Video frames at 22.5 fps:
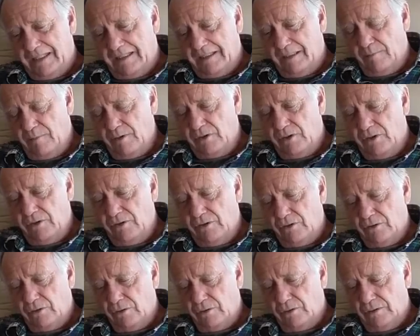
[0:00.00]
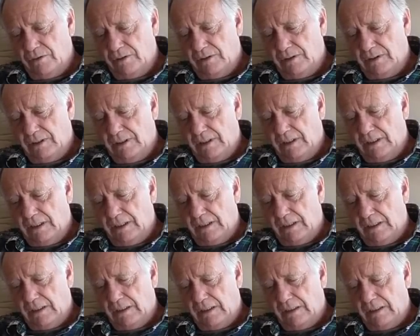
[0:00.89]
Number two,
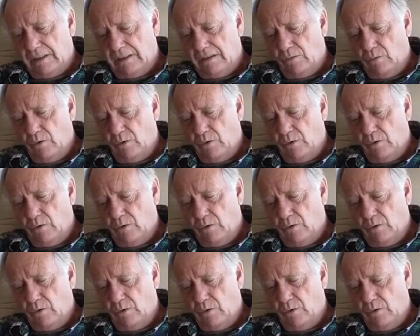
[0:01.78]
uh,